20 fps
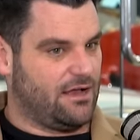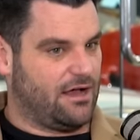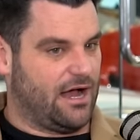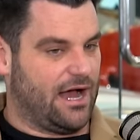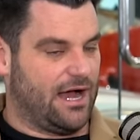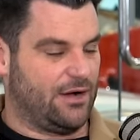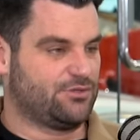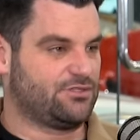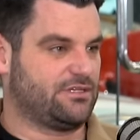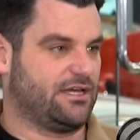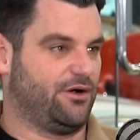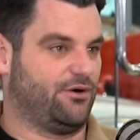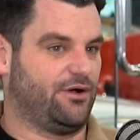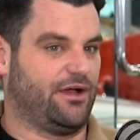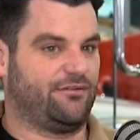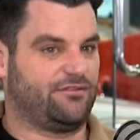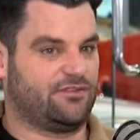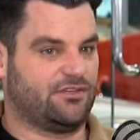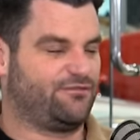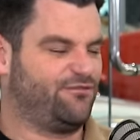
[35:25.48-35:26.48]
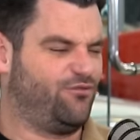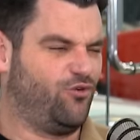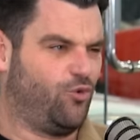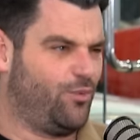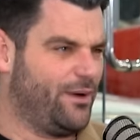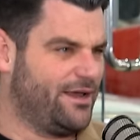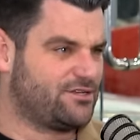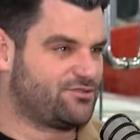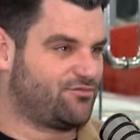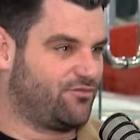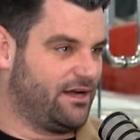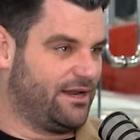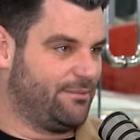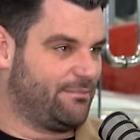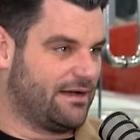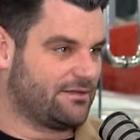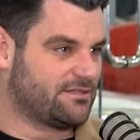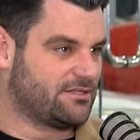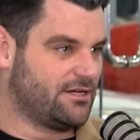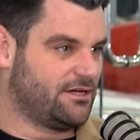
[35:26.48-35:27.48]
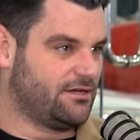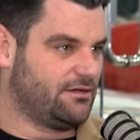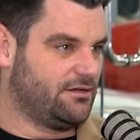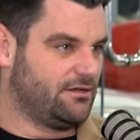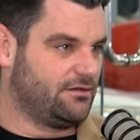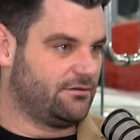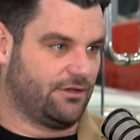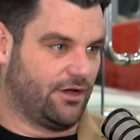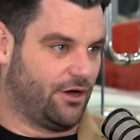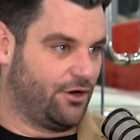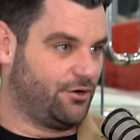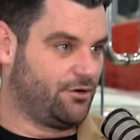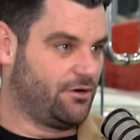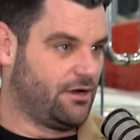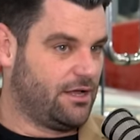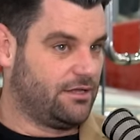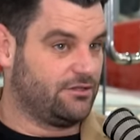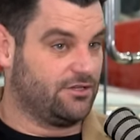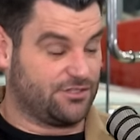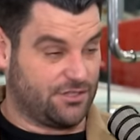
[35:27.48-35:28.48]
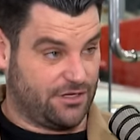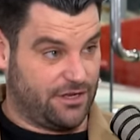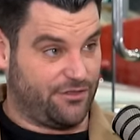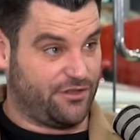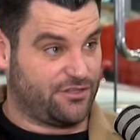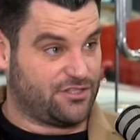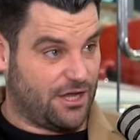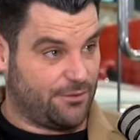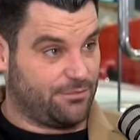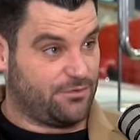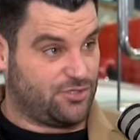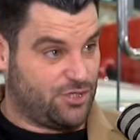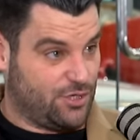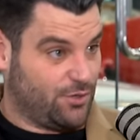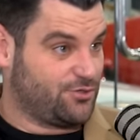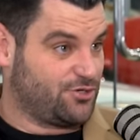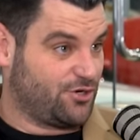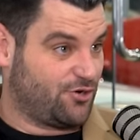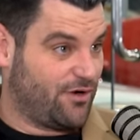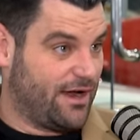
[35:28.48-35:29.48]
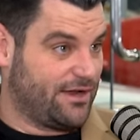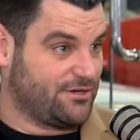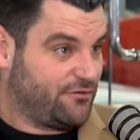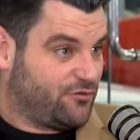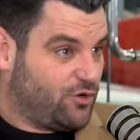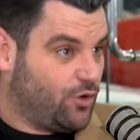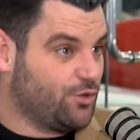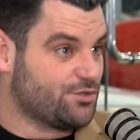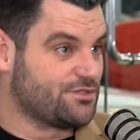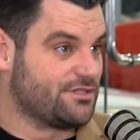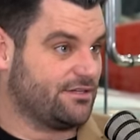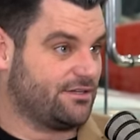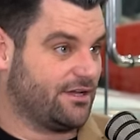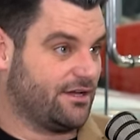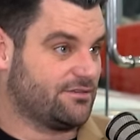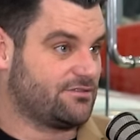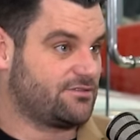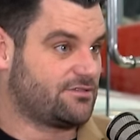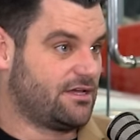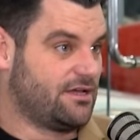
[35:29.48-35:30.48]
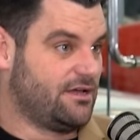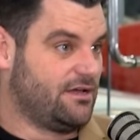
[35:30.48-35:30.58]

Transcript: a house sale, does 4 weeks really matter? No. Does another 200 grand? Of course it does.